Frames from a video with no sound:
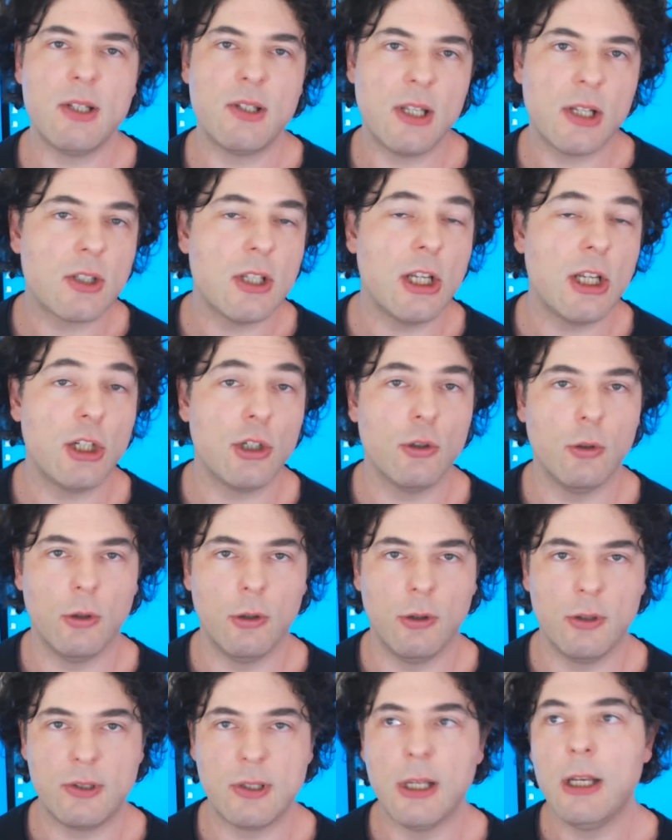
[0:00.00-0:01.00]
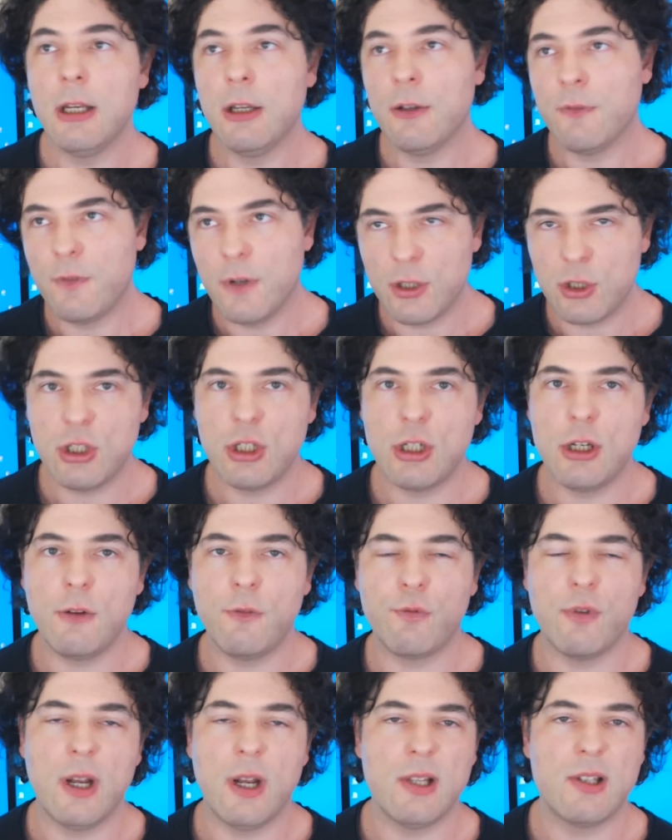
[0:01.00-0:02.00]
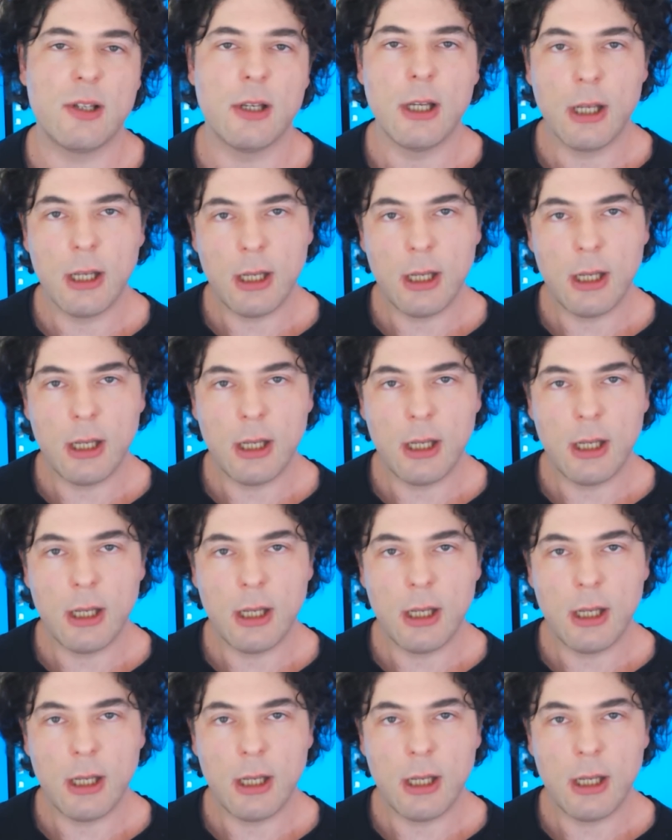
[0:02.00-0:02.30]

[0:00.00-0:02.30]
16 cores, 32 threads,